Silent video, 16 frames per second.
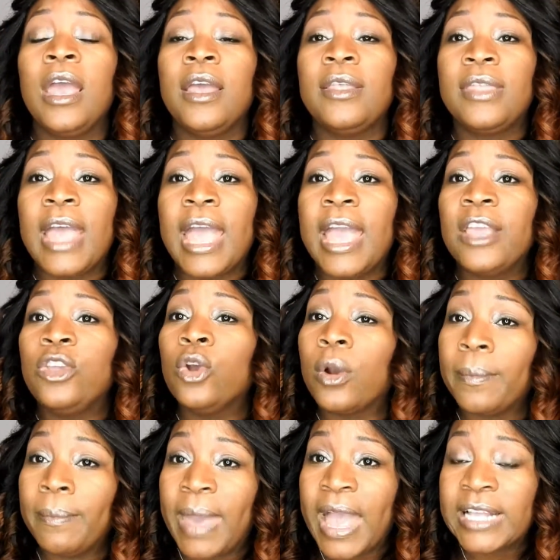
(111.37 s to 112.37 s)
That your
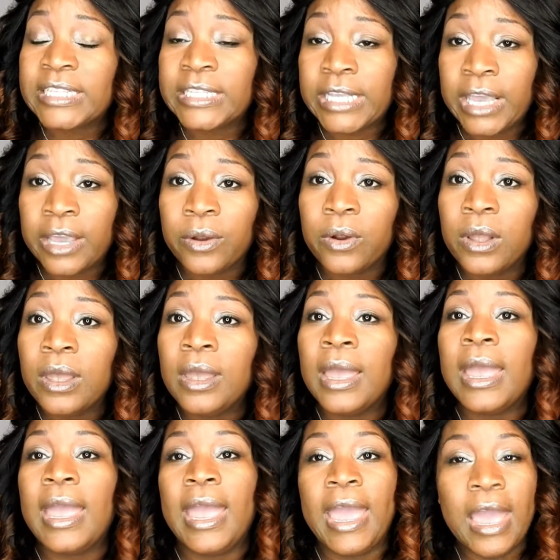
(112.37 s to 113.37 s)
mascara
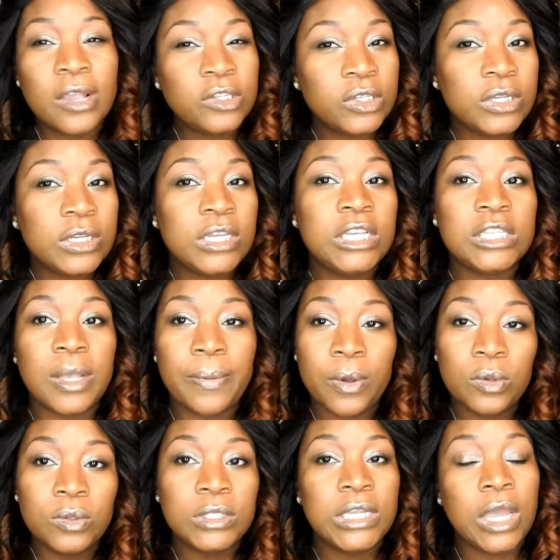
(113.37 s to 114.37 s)
actually
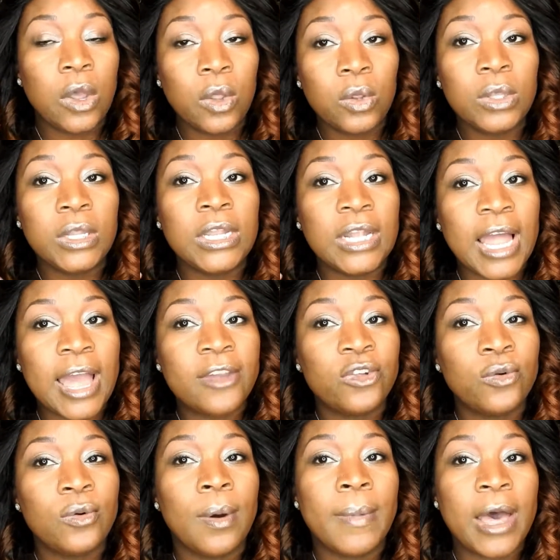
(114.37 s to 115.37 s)
supposedly only lasts
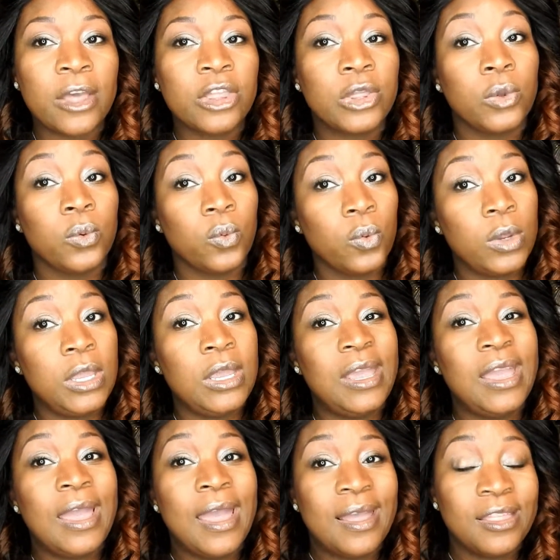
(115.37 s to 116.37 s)
you about
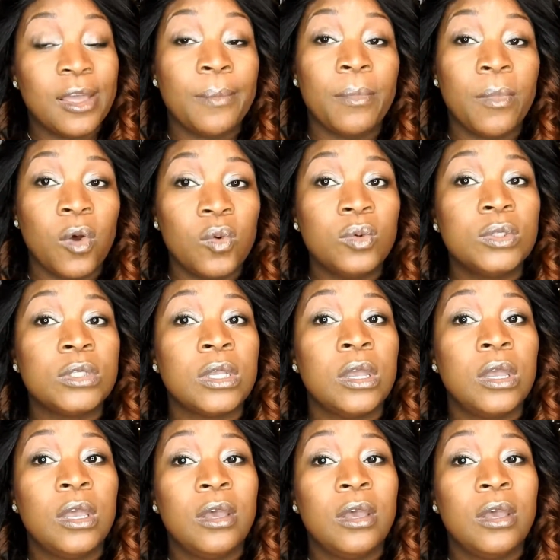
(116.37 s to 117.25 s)
3, at the most